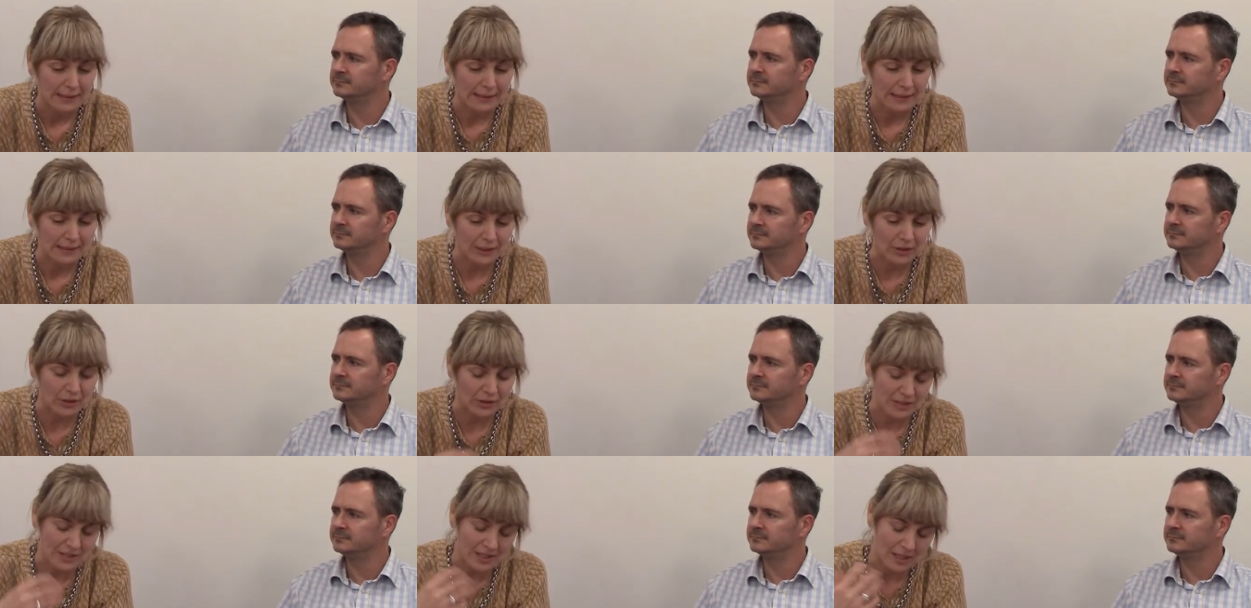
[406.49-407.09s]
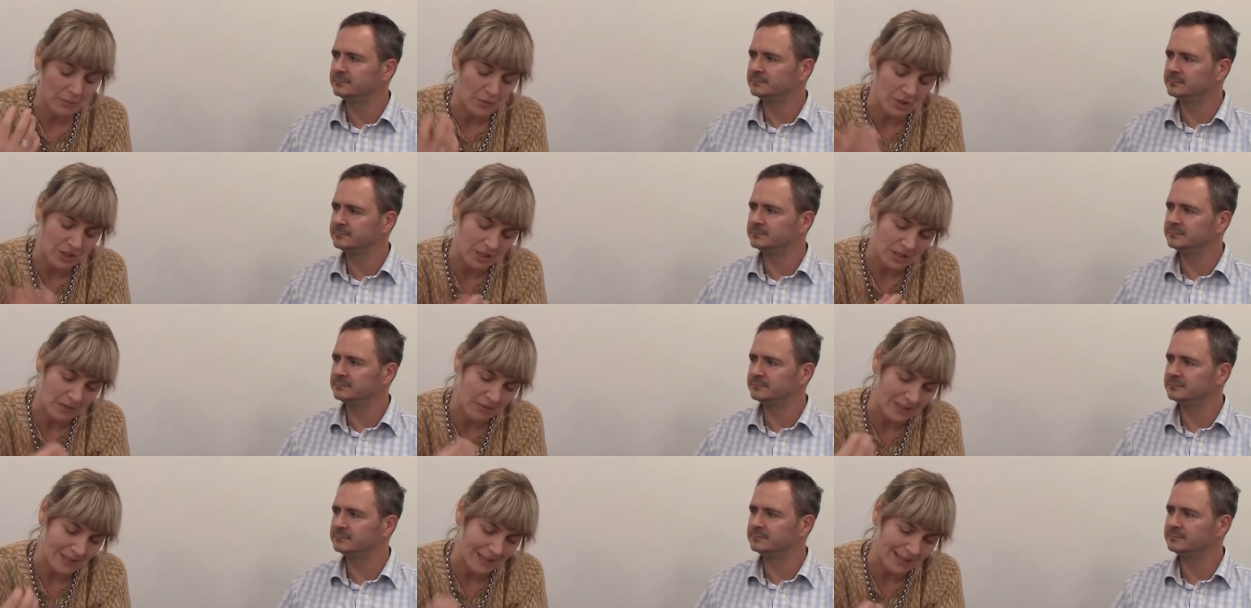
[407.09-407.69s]
Speaker 1: Uh, you can see
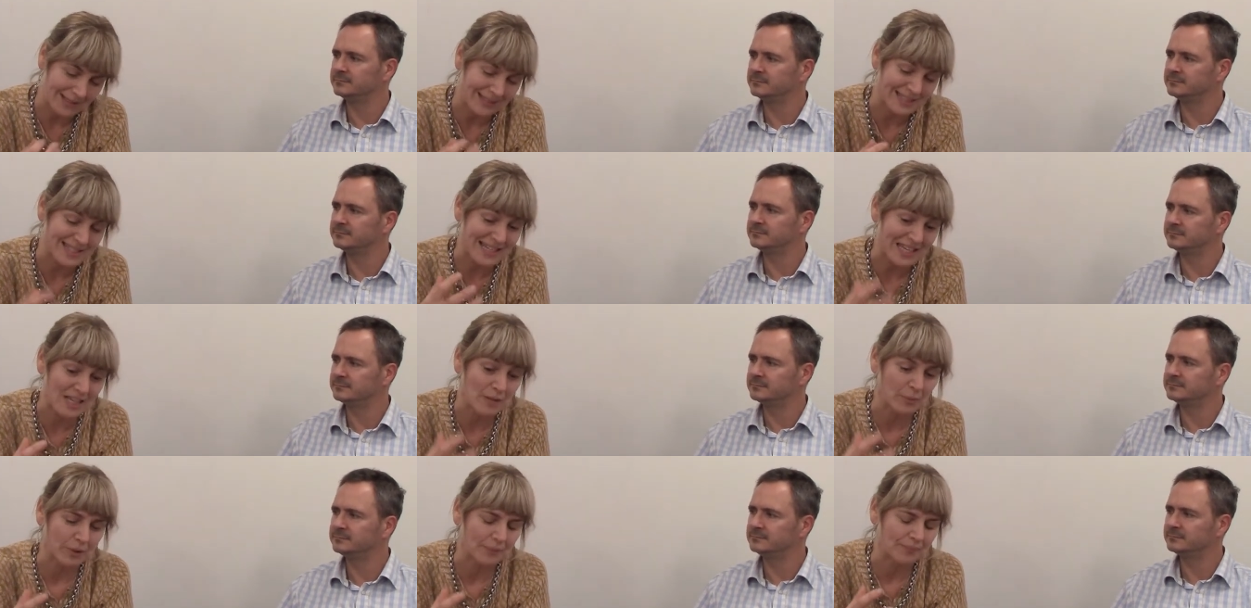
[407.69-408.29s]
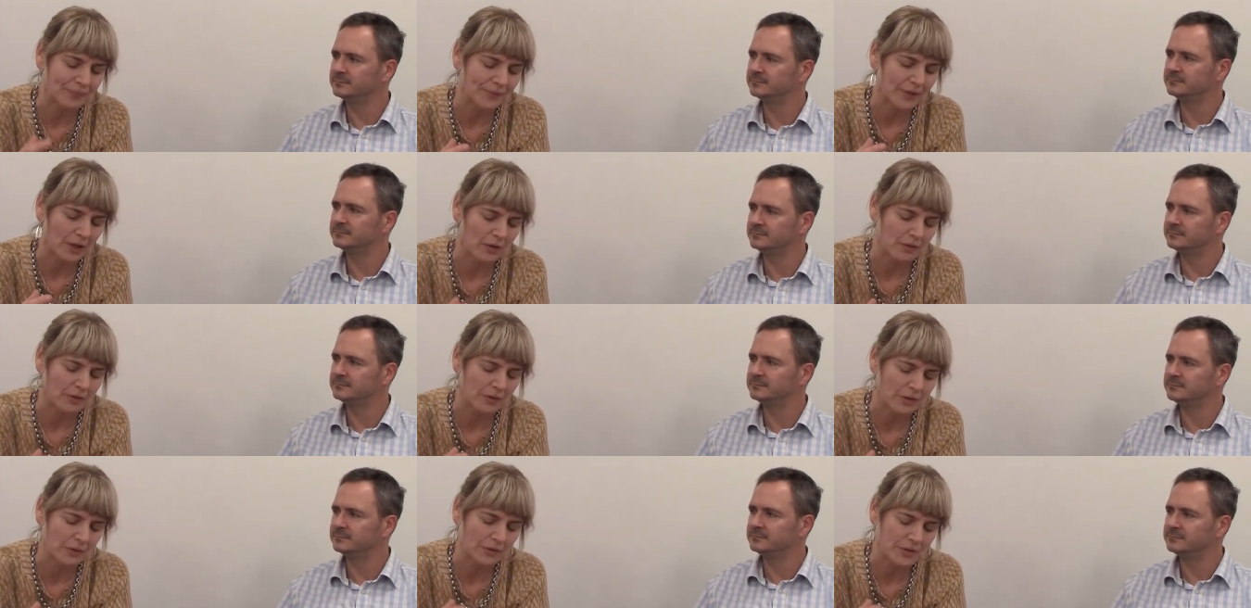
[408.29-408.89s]
images of this little demon
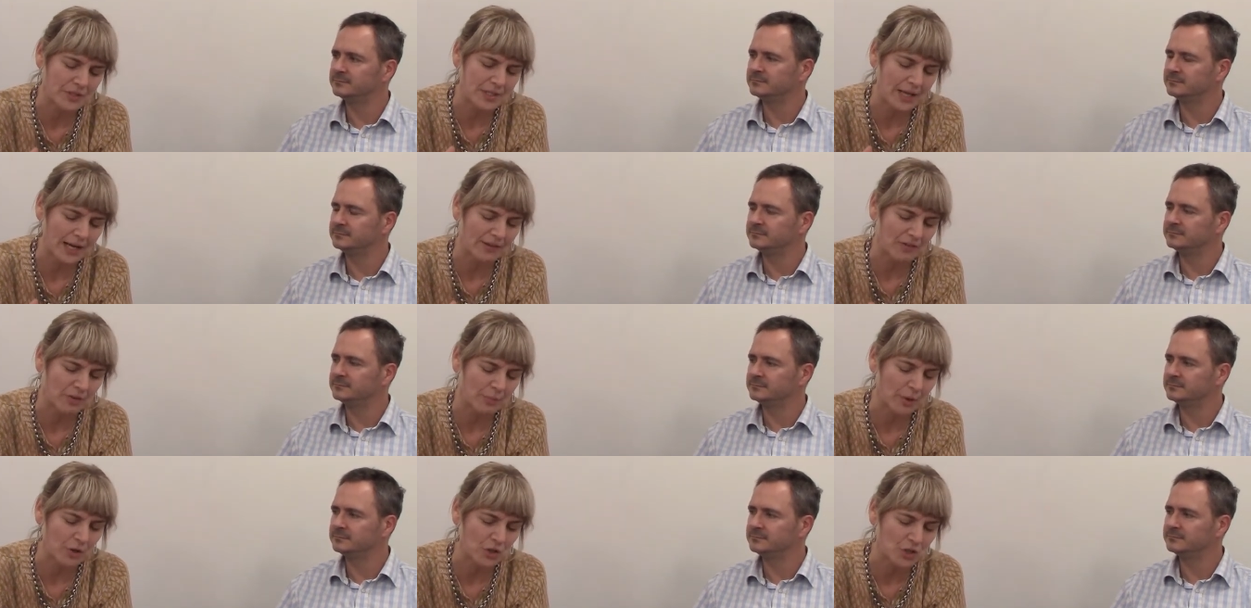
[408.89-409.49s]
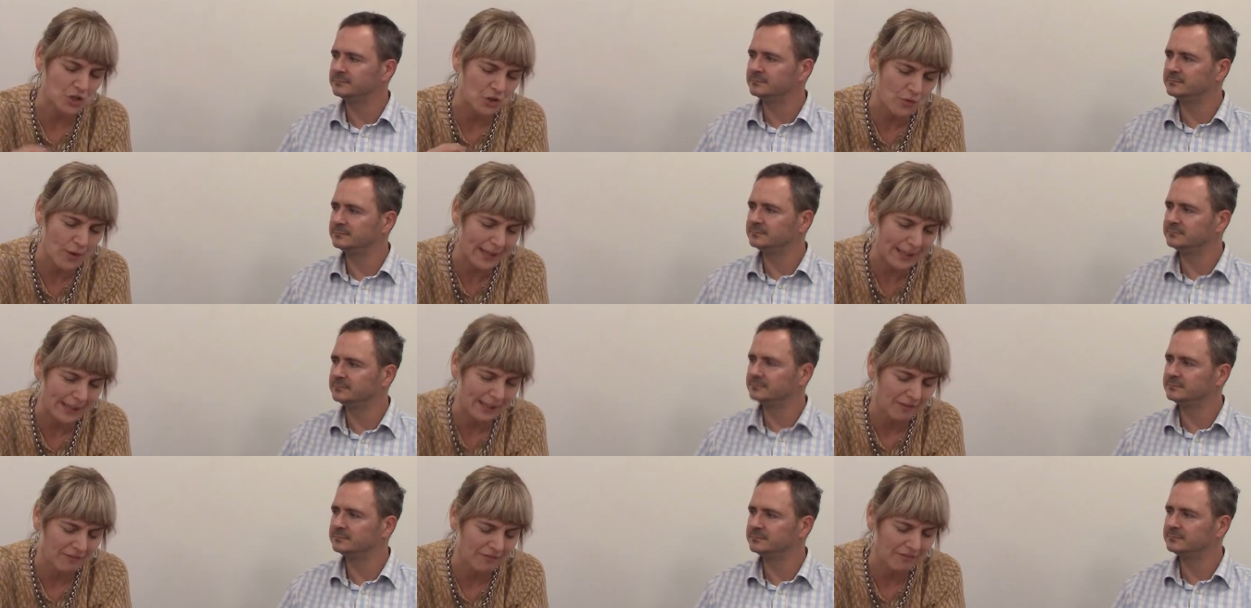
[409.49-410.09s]
on the, on the side of the pot,
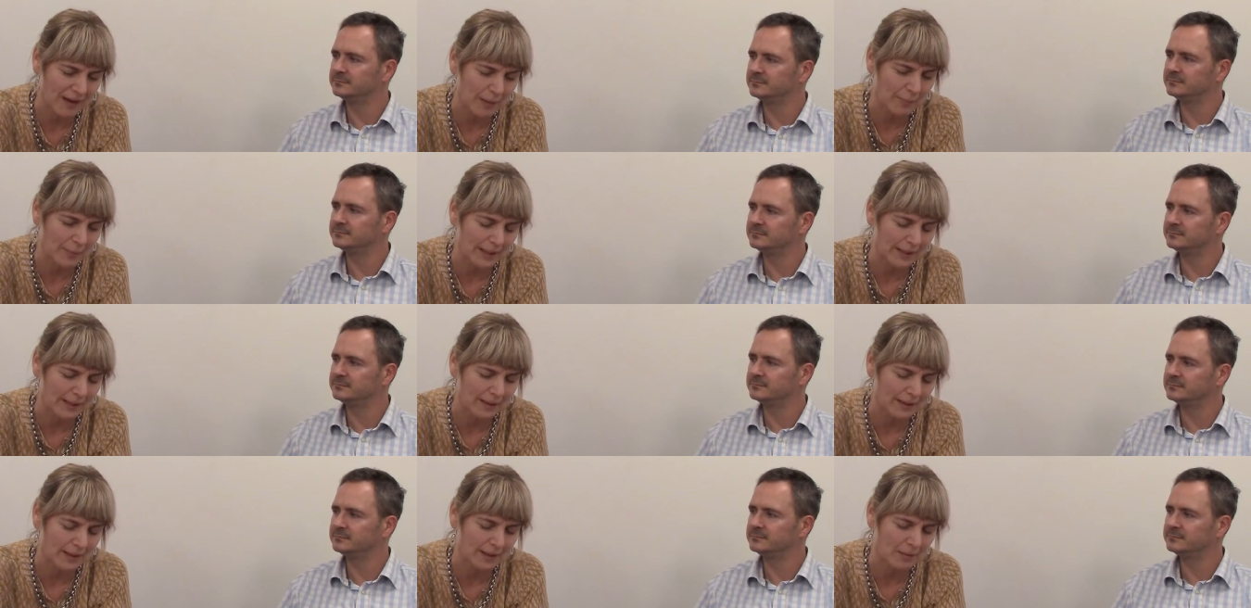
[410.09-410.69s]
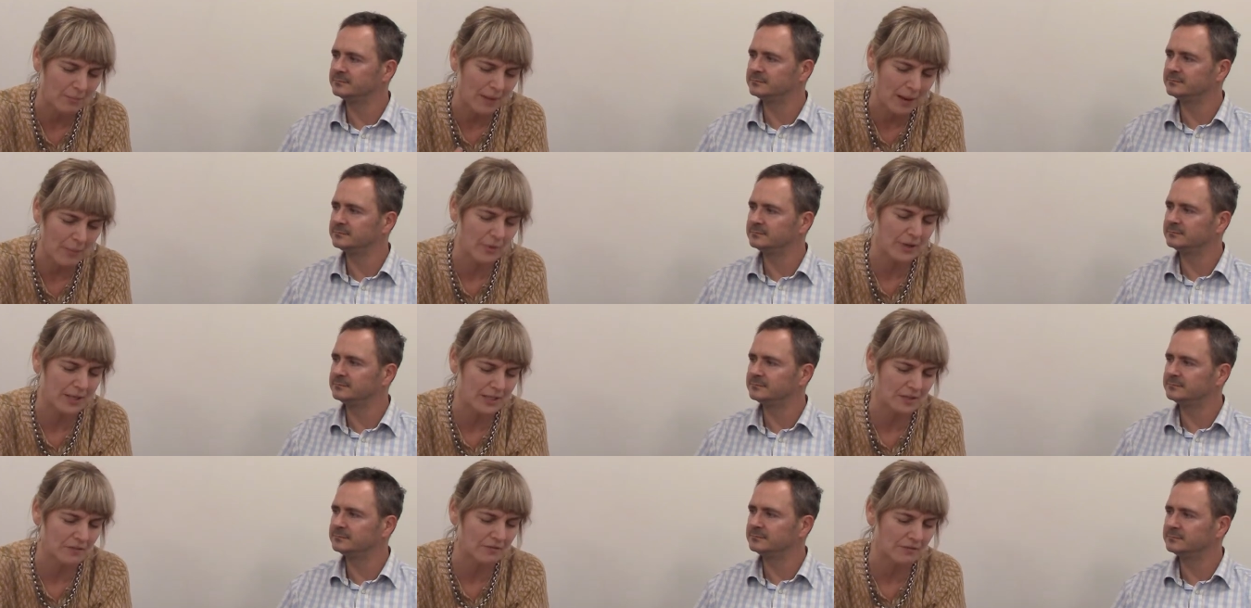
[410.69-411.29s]
shredding family uh,
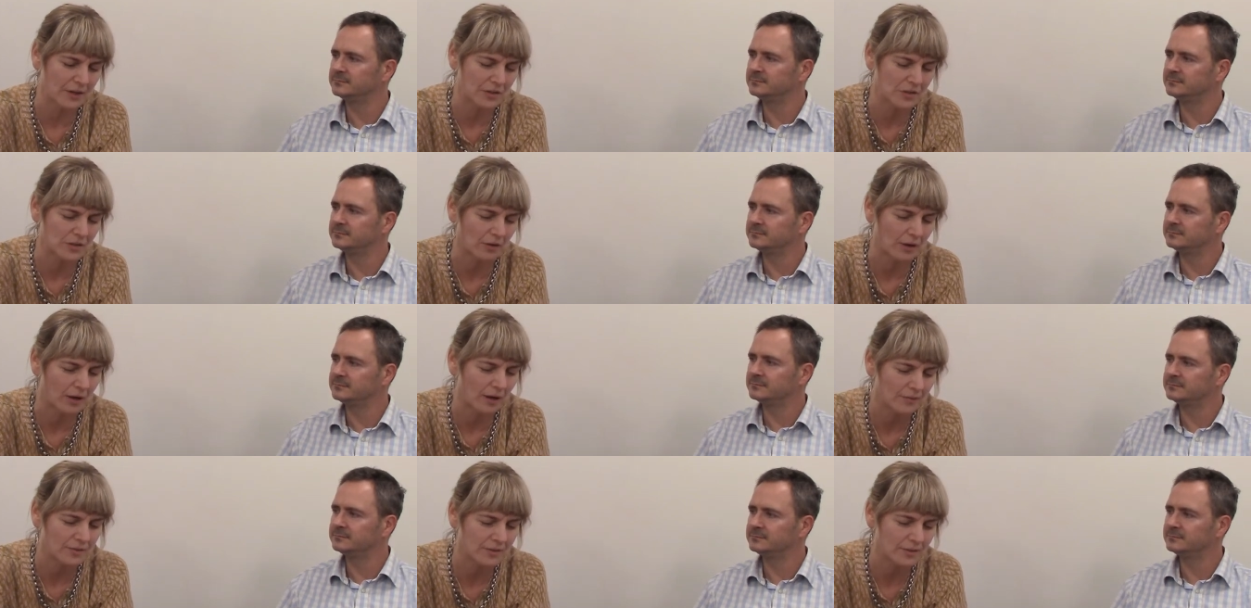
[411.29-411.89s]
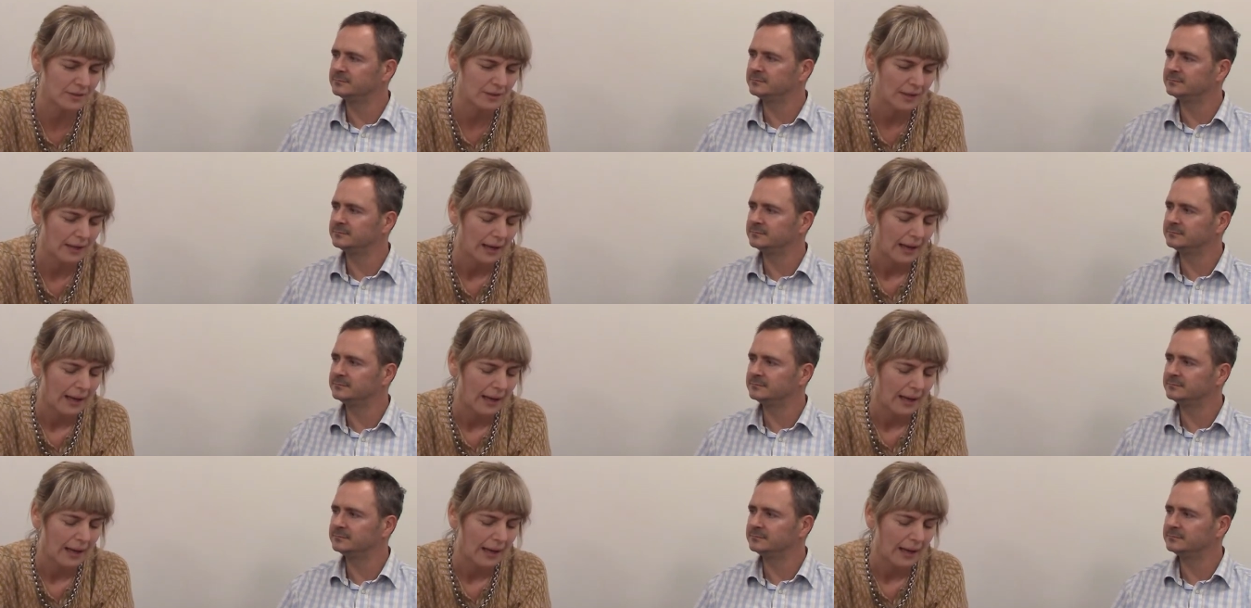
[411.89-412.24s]
memories and photographs,